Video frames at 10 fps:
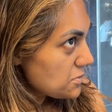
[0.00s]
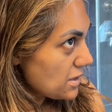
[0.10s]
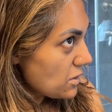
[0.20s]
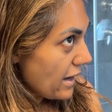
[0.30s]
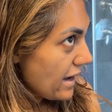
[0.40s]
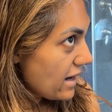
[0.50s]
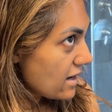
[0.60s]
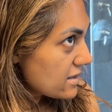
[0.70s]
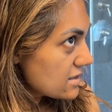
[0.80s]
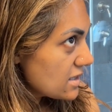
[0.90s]
better.
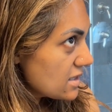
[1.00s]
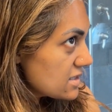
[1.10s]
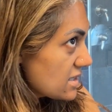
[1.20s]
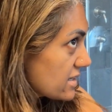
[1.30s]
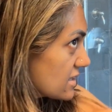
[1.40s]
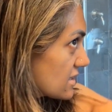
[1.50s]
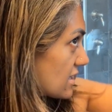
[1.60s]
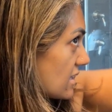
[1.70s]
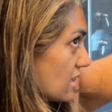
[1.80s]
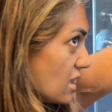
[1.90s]
And
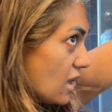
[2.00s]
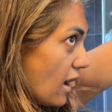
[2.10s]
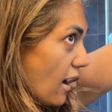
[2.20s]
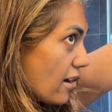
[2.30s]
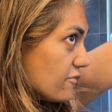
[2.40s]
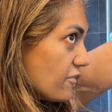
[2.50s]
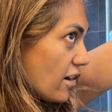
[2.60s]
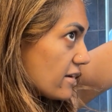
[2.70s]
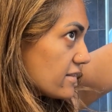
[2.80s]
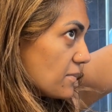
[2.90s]
secondly, I
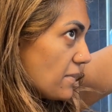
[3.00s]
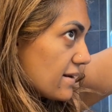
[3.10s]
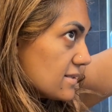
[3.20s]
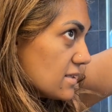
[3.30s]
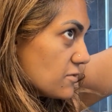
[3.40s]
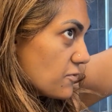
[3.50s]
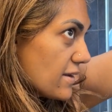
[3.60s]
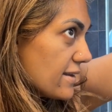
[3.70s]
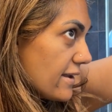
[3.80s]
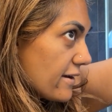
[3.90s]
find the Madison
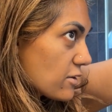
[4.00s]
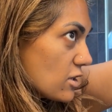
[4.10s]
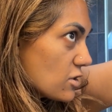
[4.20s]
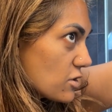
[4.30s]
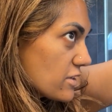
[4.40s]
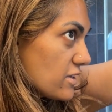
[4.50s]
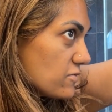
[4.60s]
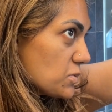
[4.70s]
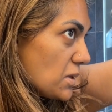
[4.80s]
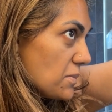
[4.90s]
Weed hair color
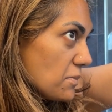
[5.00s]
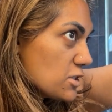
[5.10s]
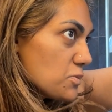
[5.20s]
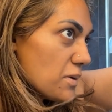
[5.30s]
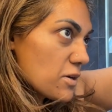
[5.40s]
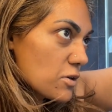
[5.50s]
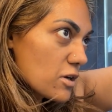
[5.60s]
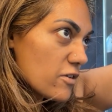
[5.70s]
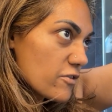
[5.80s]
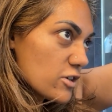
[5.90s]
gives me much better
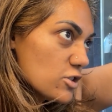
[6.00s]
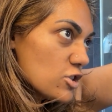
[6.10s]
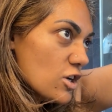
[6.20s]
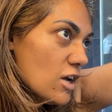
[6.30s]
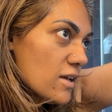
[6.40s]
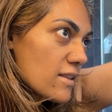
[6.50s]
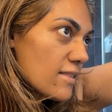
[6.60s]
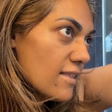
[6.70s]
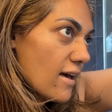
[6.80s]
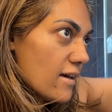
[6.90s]
coverage
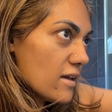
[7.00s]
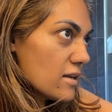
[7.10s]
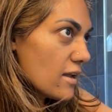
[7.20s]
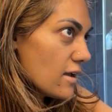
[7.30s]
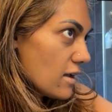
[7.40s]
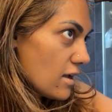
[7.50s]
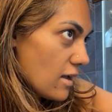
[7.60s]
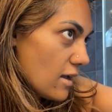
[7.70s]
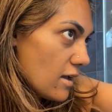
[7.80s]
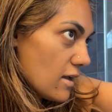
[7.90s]
than
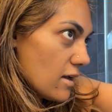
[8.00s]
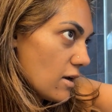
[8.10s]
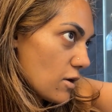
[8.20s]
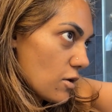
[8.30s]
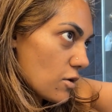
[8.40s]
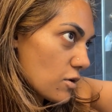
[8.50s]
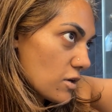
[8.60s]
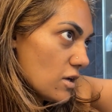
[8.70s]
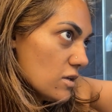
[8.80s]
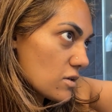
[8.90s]
her
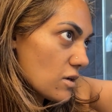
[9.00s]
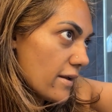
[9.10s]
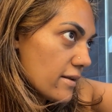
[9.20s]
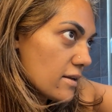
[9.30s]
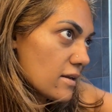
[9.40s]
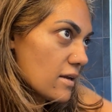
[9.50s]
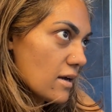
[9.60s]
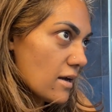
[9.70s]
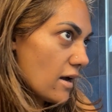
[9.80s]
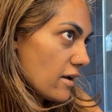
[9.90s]
color. And
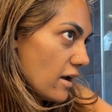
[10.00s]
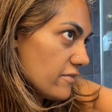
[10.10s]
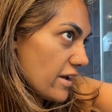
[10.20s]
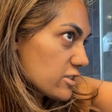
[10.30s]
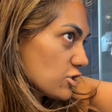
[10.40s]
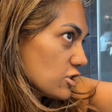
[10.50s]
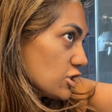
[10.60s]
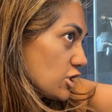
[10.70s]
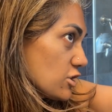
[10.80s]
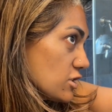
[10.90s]
I've actually
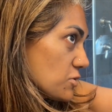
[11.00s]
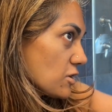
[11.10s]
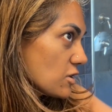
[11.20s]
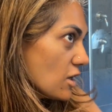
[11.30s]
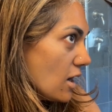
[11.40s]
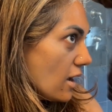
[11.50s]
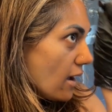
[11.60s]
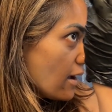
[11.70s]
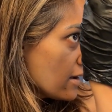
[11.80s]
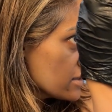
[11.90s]
shared this with her,
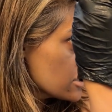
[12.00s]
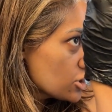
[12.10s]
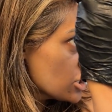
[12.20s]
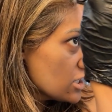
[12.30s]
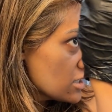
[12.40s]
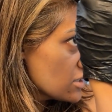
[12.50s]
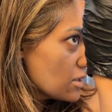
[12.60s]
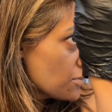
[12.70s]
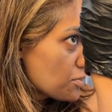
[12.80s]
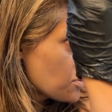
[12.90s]
and she
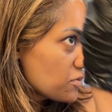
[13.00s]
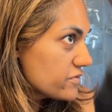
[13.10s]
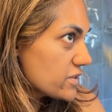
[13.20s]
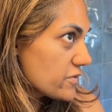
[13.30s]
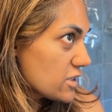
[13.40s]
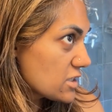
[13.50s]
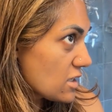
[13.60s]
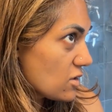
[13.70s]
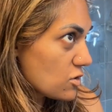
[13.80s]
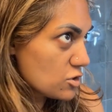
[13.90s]
approves of this
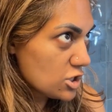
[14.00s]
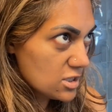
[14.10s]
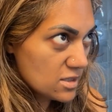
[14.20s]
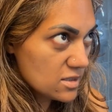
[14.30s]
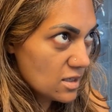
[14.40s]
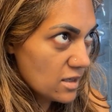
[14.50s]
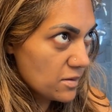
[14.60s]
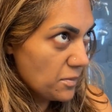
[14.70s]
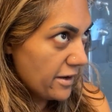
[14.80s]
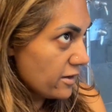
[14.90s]
color. She says, like,
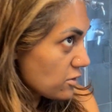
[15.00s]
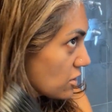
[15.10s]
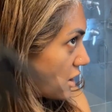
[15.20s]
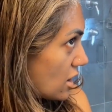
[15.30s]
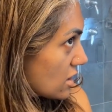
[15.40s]
my hair,